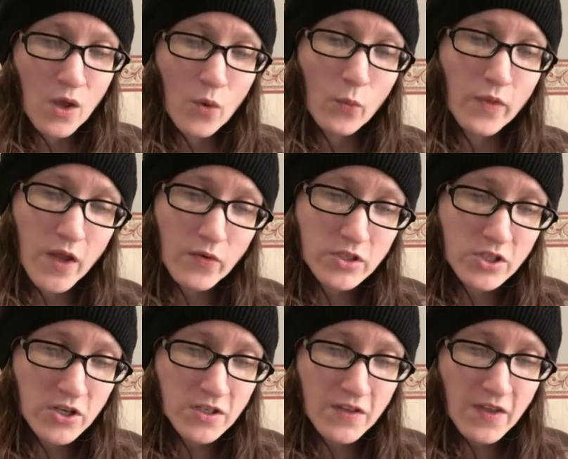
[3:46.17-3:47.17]
When they
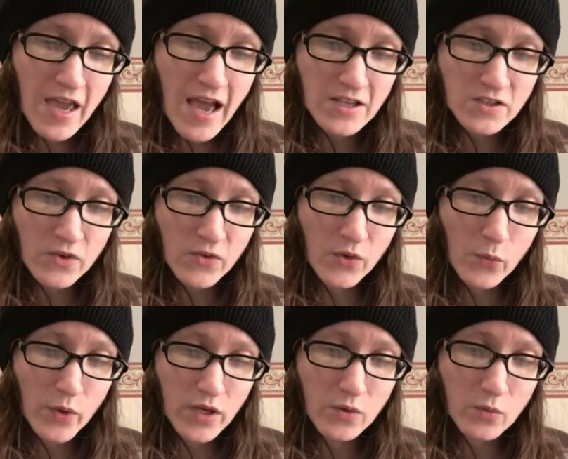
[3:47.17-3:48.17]
returned to the castle, the
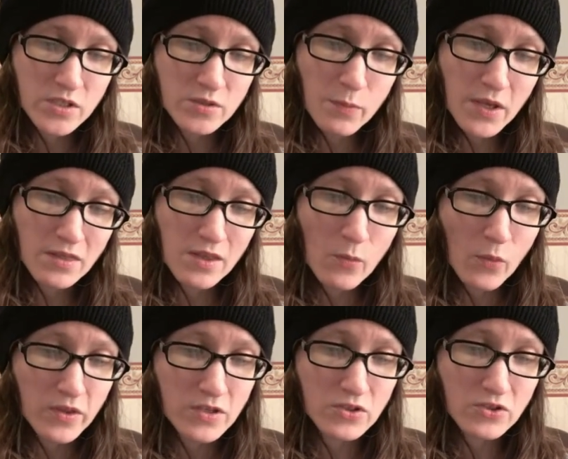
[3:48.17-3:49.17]
Wicked Witch beat them
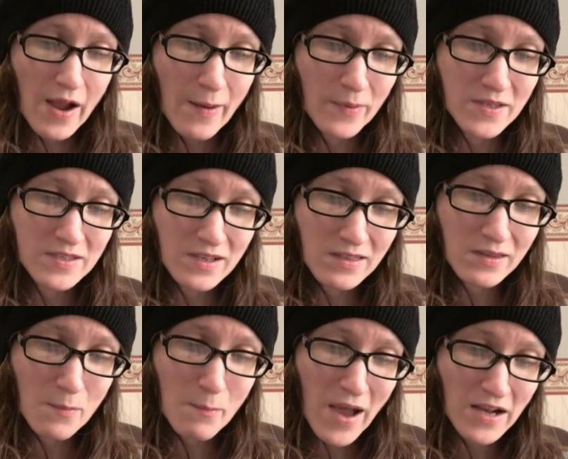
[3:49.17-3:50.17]
with a strap and sent
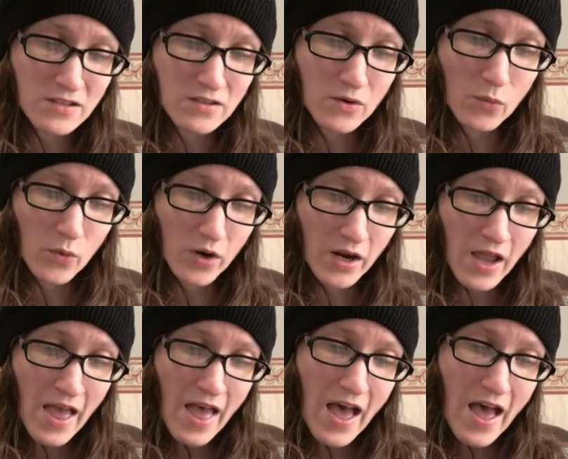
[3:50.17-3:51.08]
them back to their work,